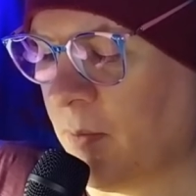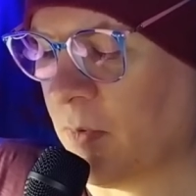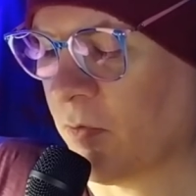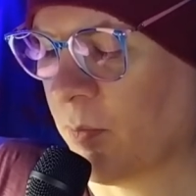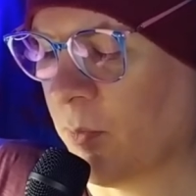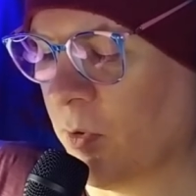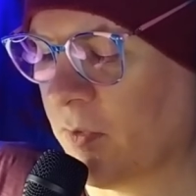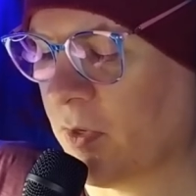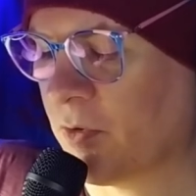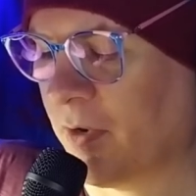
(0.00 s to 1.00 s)
and removed the
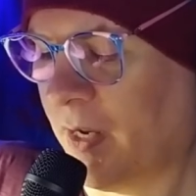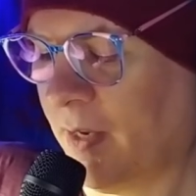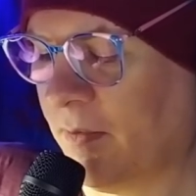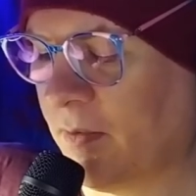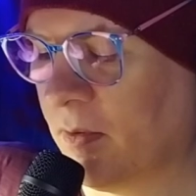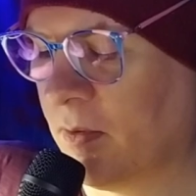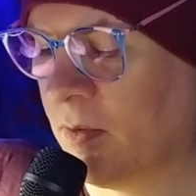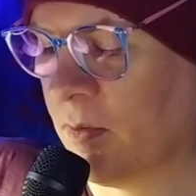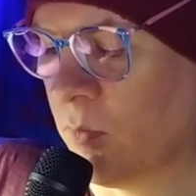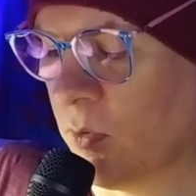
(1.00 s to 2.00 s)
trays,
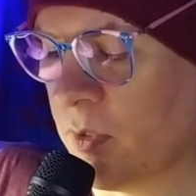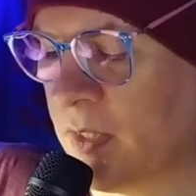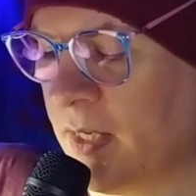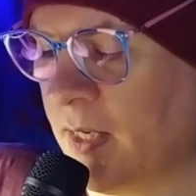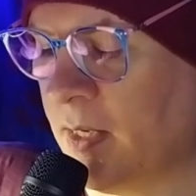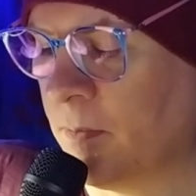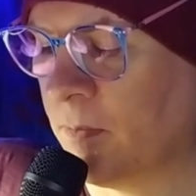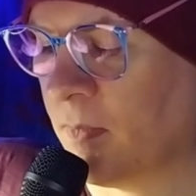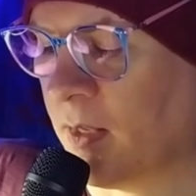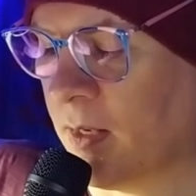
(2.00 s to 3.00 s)
brought tea,
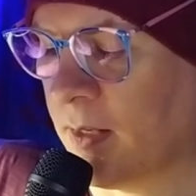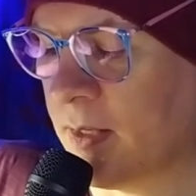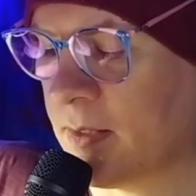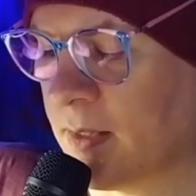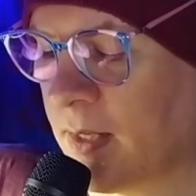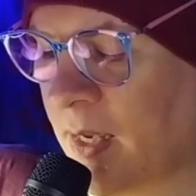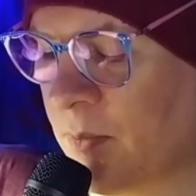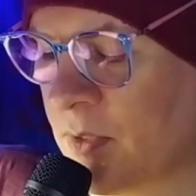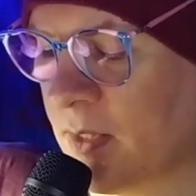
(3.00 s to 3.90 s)
and lit the lamps in the